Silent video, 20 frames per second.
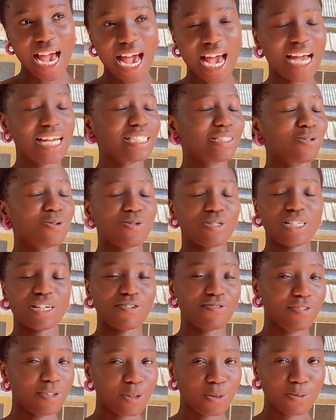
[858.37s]
I had concert
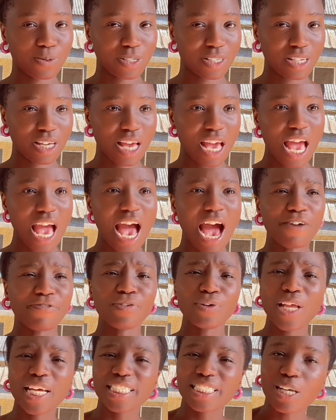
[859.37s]
films. I
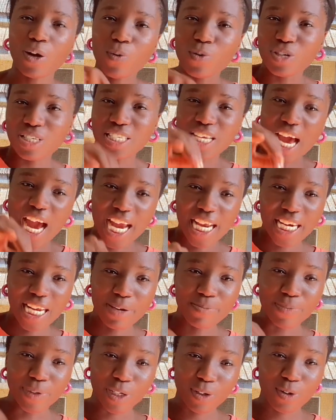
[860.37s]
feel like that was the
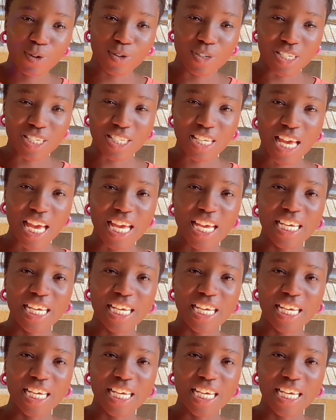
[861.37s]
highlight because,